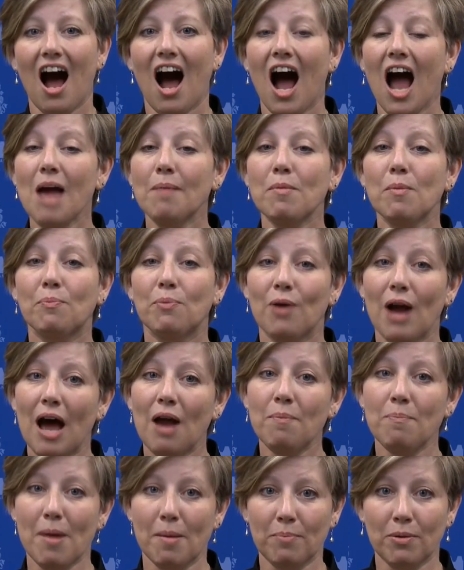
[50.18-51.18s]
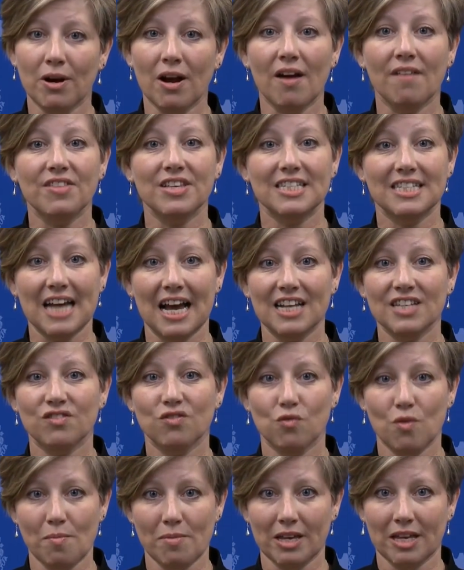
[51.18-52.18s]
I am a proud member of the
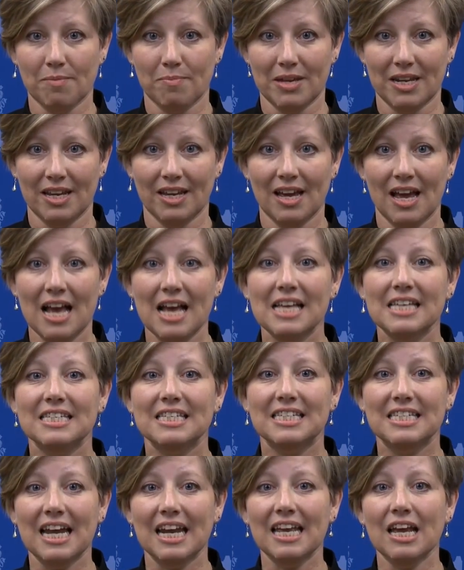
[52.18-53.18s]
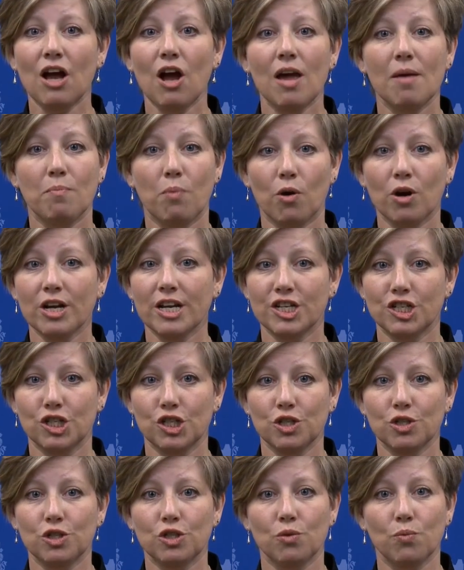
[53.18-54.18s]
Status of Women Committee, studying important
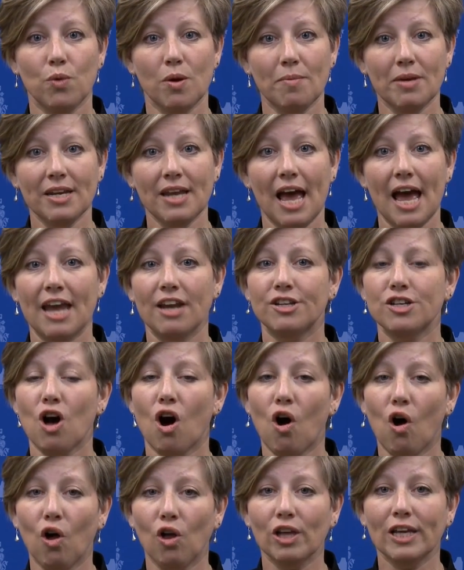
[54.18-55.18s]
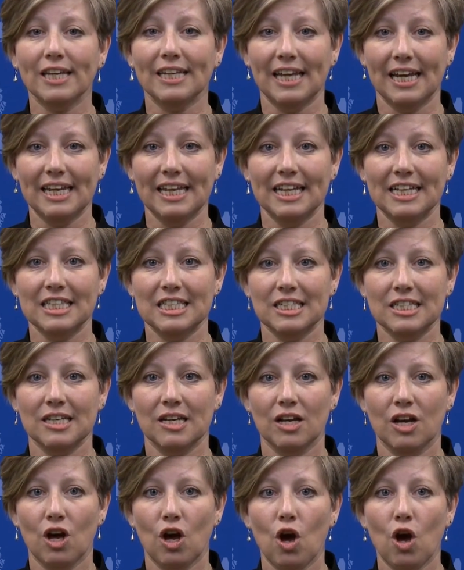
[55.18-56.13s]
issues to women and to all Canadians.